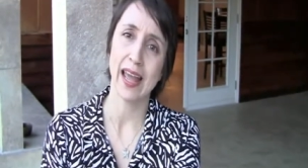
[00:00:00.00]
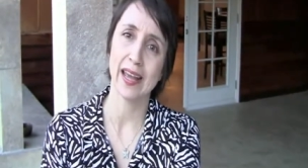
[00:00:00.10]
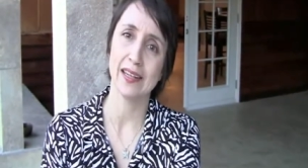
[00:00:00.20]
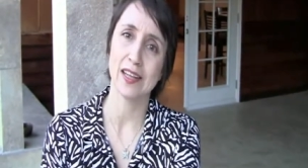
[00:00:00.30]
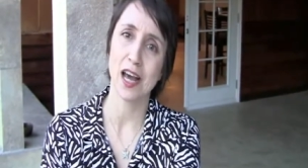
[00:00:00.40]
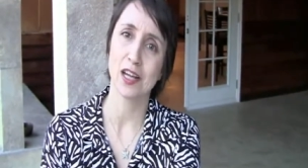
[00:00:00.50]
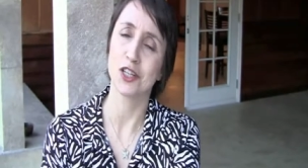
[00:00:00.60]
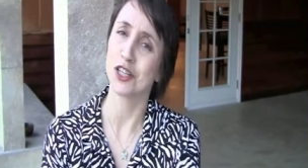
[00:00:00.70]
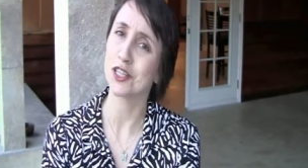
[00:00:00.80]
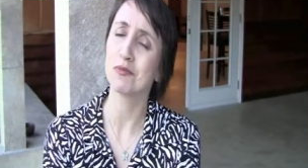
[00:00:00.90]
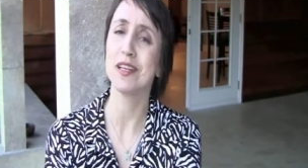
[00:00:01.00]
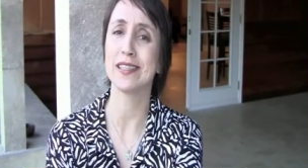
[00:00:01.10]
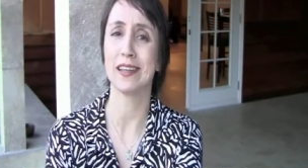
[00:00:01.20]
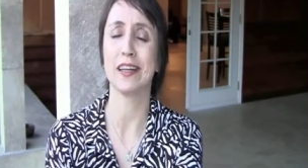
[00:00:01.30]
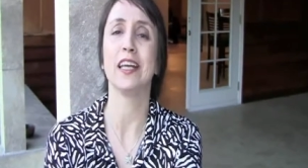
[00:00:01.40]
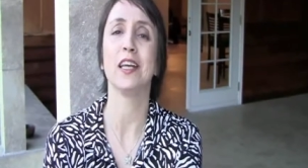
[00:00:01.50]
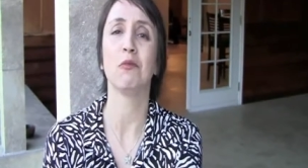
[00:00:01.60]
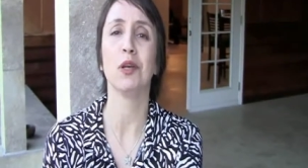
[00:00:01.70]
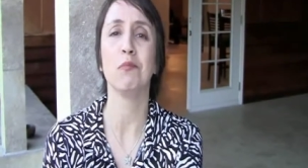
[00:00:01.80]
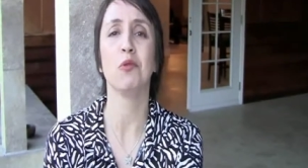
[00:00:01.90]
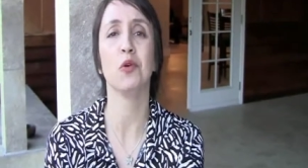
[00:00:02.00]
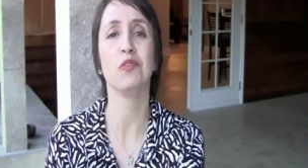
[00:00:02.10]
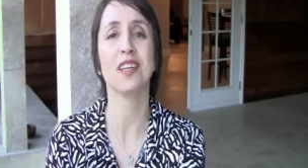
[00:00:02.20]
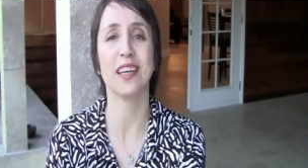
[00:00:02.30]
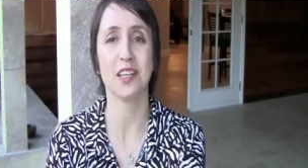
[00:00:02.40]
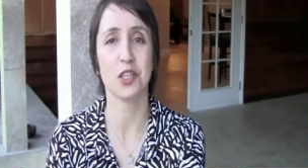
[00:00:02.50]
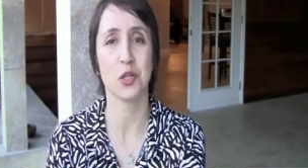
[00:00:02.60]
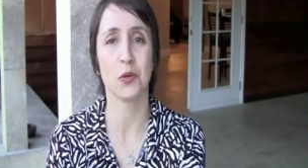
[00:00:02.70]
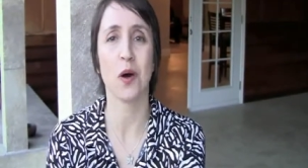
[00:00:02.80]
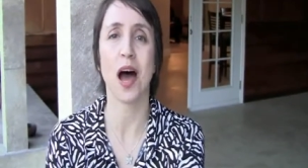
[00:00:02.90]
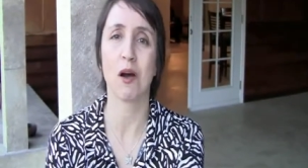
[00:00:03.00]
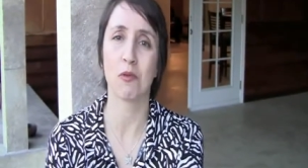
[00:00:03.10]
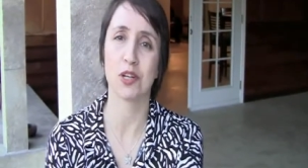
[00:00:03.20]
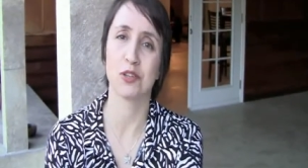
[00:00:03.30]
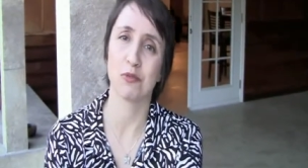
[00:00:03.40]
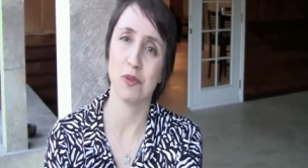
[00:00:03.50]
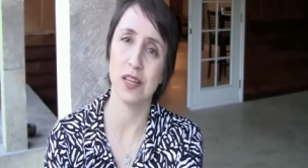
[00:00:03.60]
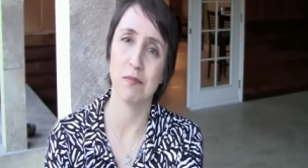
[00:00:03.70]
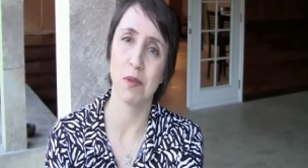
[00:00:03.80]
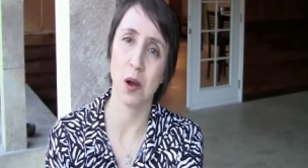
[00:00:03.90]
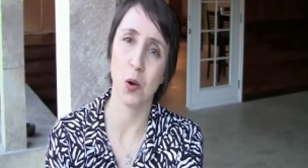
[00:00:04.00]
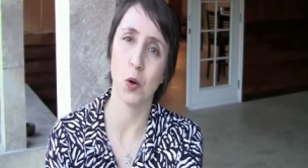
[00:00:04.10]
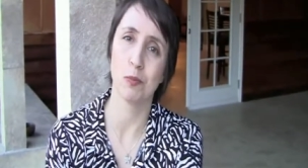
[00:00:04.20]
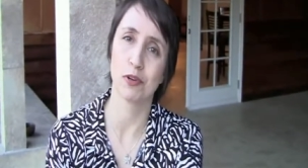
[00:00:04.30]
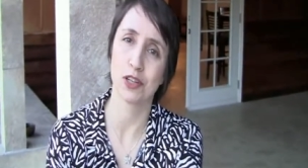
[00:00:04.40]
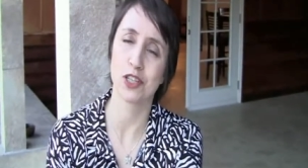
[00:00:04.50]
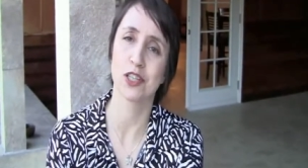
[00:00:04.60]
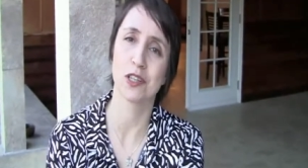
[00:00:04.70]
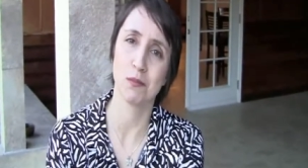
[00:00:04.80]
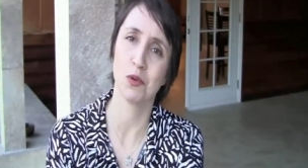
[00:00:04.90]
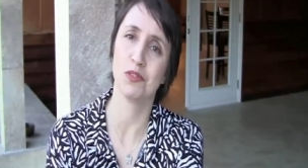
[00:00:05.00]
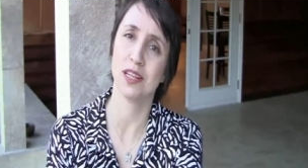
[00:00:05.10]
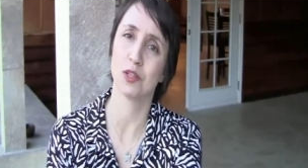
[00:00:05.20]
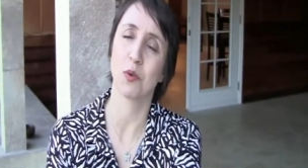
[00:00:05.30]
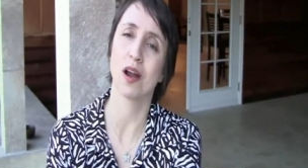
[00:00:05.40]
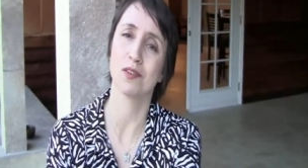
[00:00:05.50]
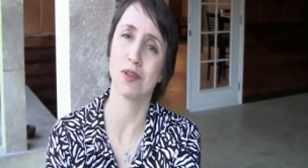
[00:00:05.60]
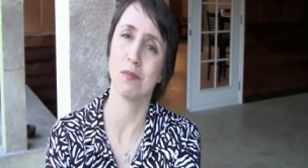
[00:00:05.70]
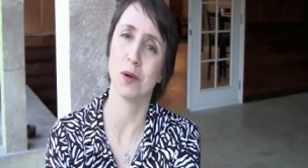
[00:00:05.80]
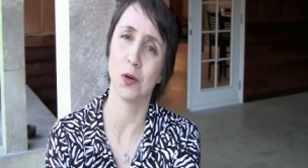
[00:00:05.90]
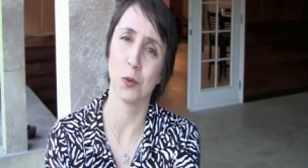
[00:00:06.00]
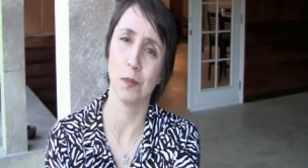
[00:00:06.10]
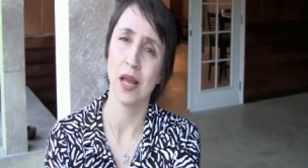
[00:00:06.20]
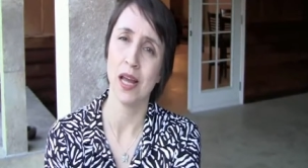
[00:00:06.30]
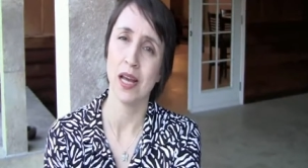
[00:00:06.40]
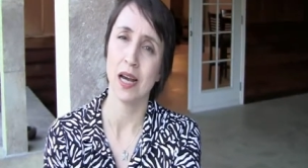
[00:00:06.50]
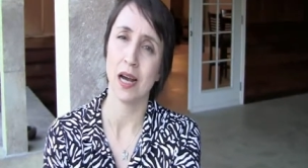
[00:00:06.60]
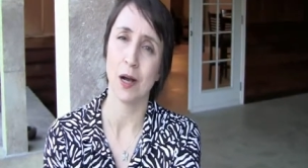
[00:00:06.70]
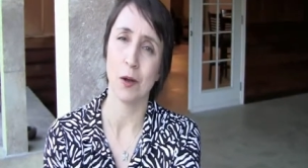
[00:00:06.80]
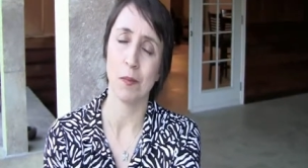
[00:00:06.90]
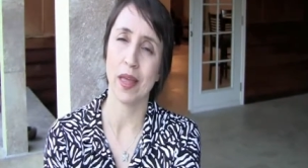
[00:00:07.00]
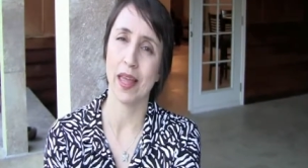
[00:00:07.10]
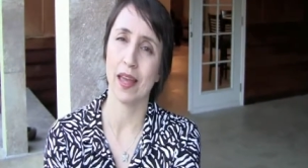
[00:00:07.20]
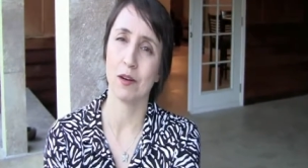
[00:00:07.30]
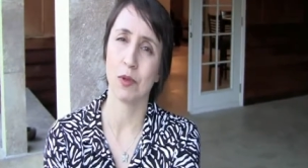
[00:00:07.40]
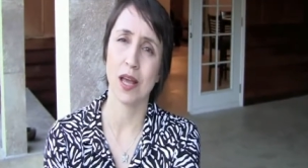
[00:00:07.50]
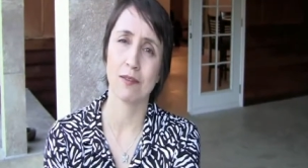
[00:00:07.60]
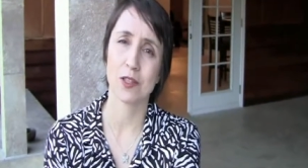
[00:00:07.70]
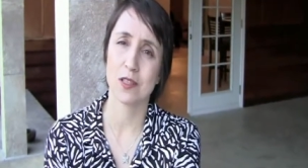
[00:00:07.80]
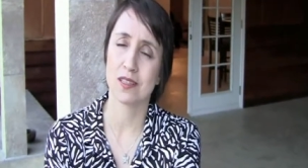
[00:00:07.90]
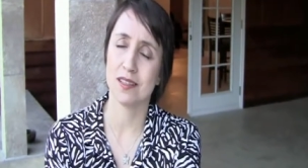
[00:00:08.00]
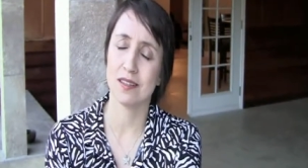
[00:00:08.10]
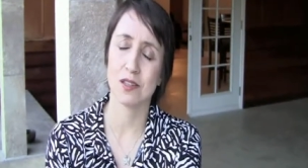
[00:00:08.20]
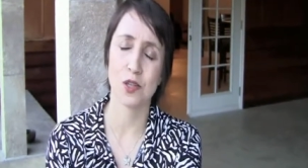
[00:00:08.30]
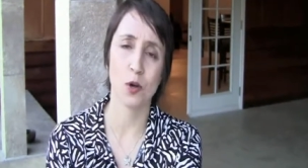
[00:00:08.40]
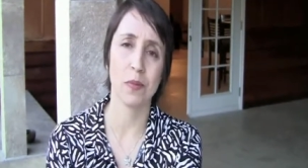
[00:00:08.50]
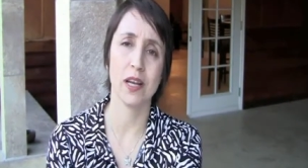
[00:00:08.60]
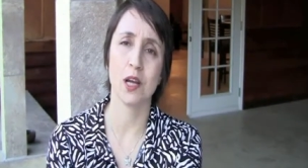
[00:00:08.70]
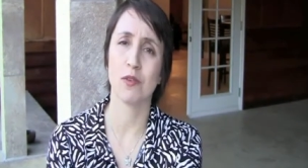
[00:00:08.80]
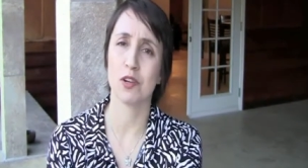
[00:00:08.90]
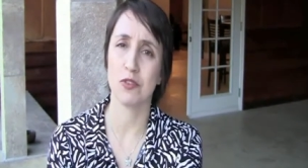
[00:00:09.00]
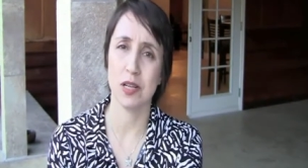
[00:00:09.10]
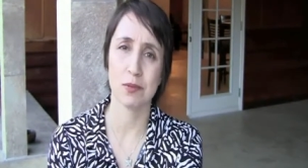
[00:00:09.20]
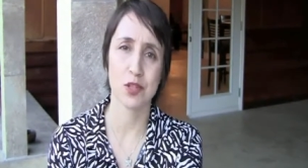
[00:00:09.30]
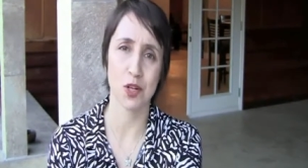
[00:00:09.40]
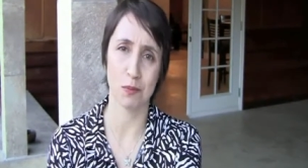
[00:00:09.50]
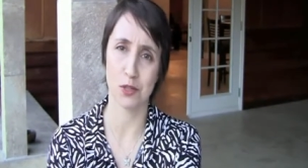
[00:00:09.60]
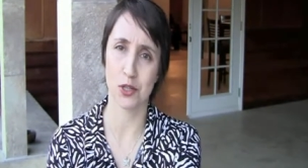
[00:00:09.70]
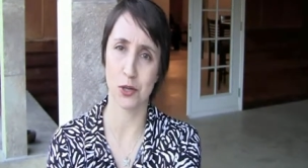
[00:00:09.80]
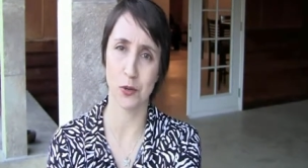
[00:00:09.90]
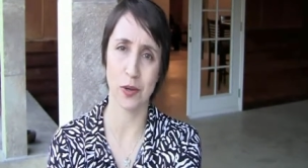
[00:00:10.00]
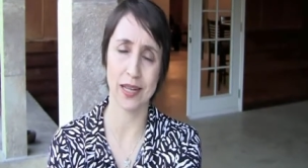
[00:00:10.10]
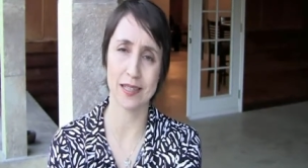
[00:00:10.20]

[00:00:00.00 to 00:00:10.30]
And uh, just recently, we moved into our dream home, purchased and moved into our dream home. Um, and we have just seen so many of our dreams come true.